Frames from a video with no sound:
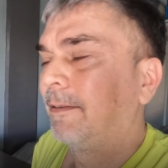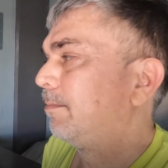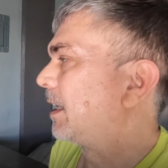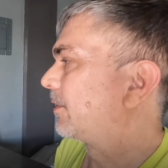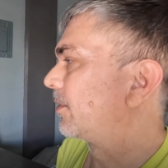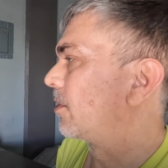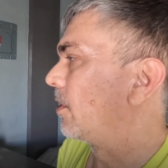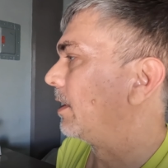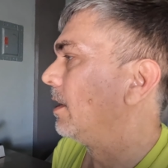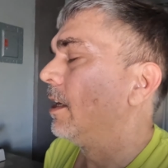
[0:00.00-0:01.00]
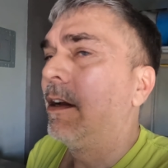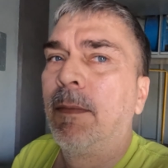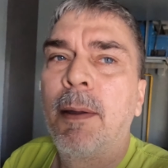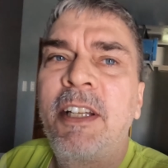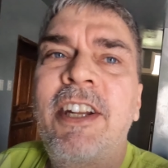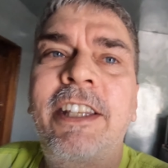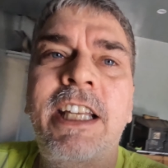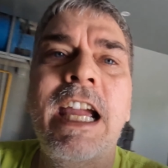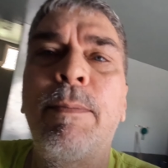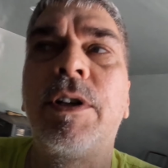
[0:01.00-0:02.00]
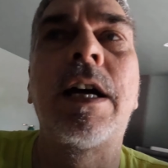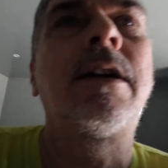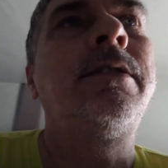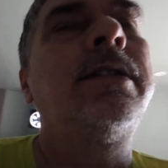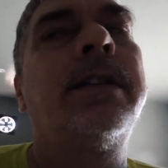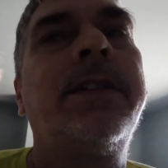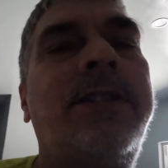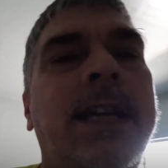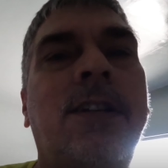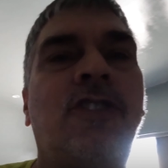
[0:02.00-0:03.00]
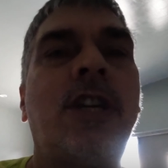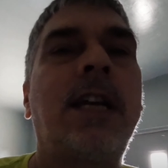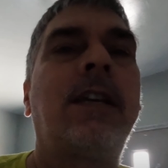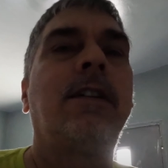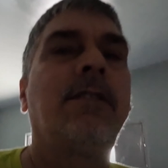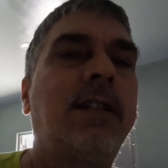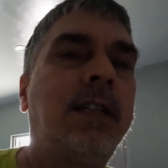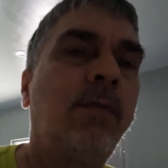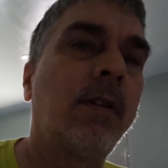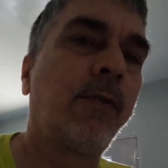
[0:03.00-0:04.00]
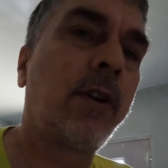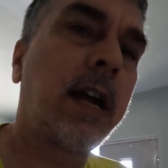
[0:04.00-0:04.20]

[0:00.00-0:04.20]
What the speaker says: mixer going. Well, let me set the camera down. Let's take a check here and see where we're